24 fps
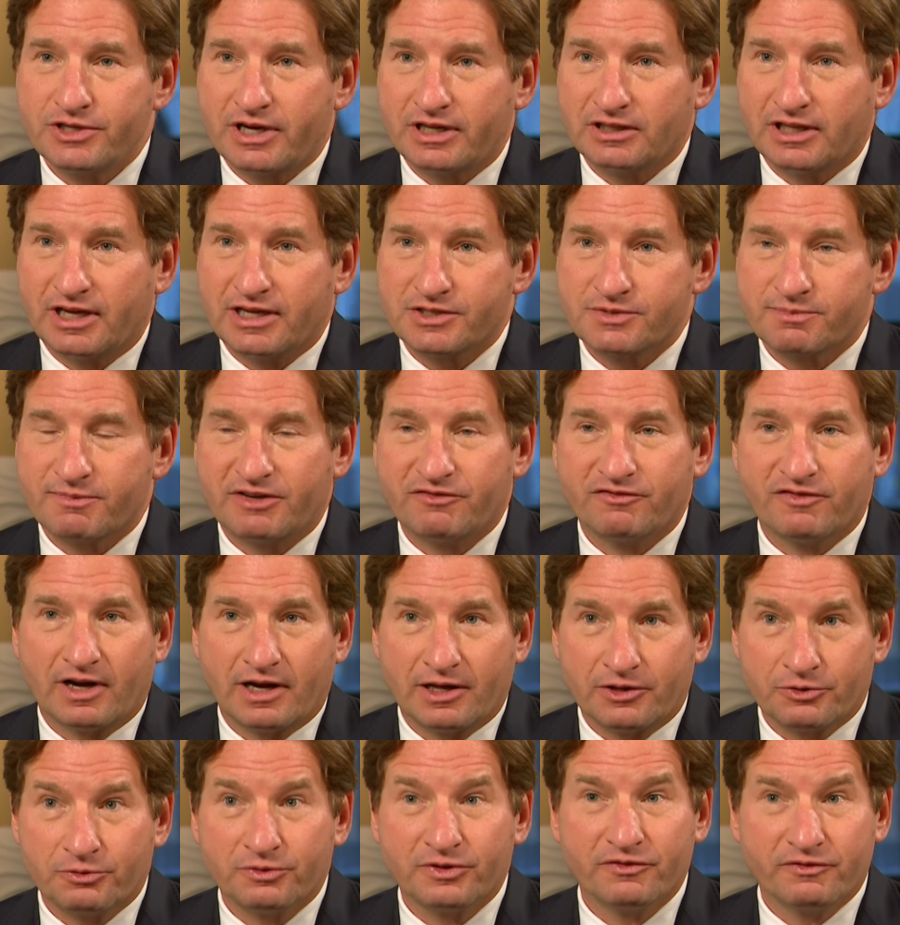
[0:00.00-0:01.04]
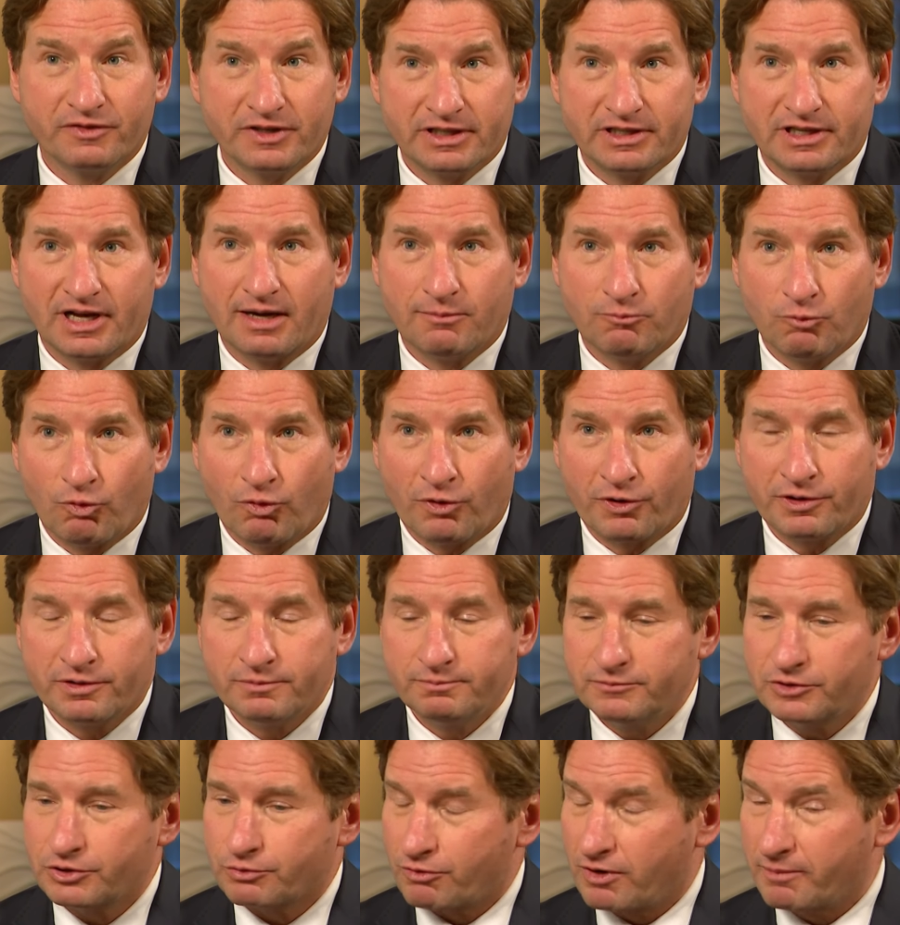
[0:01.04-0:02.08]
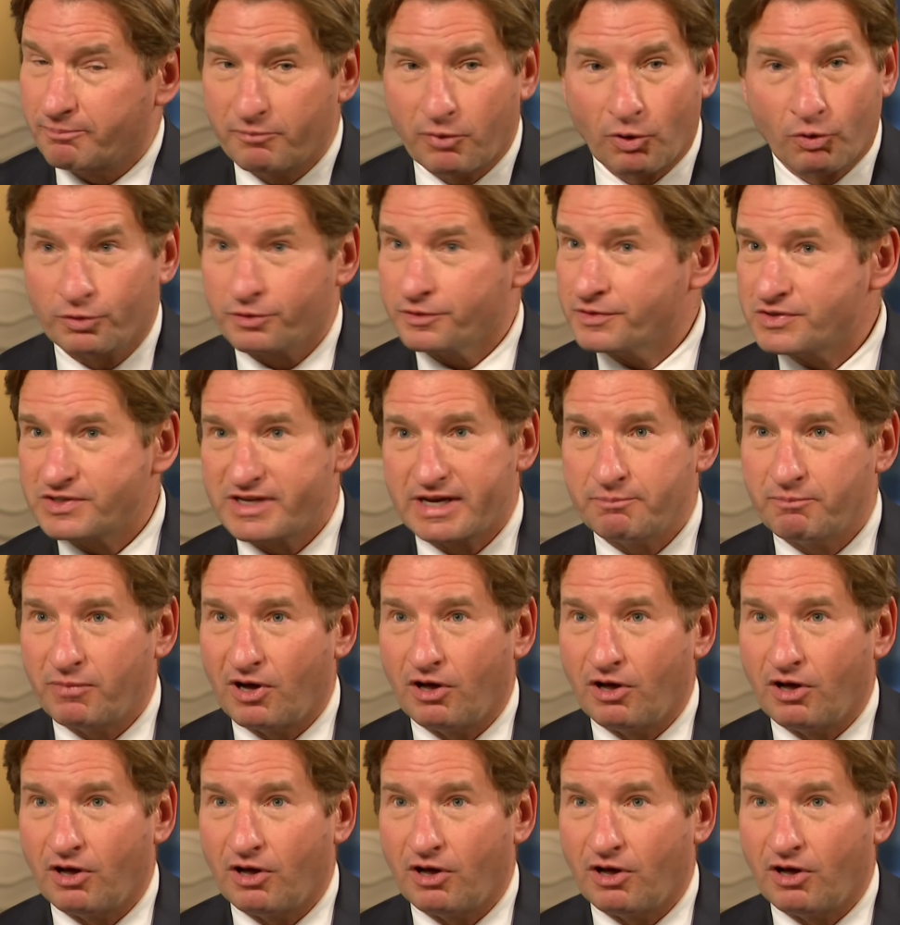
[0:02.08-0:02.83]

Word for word: I lost my father in the Vietnam War, grew up poor in St.